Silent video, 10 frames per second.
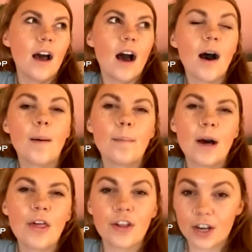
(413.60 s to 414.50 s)

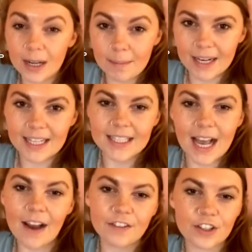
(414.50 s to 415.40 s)
um, 30 minutes
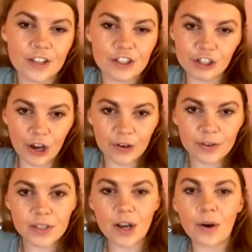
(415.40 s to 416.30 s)
after the show.
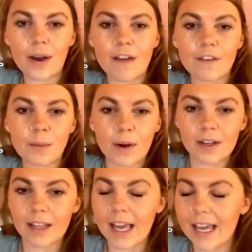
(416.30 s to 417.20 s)
So if you want
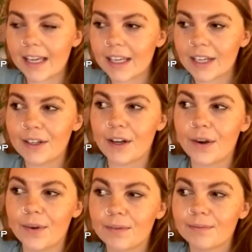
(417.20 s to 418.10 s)
to, like, you
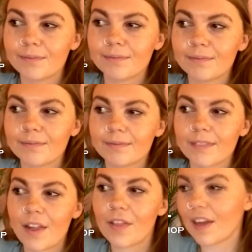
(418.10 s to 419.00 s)
know,
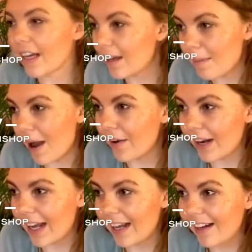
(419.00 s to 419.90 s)
think about
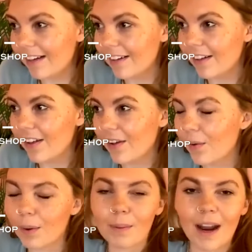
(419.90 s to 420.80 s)
it,
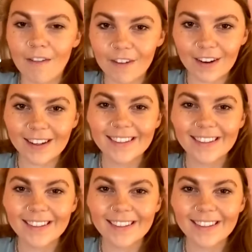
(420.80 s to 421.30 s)
or whatever.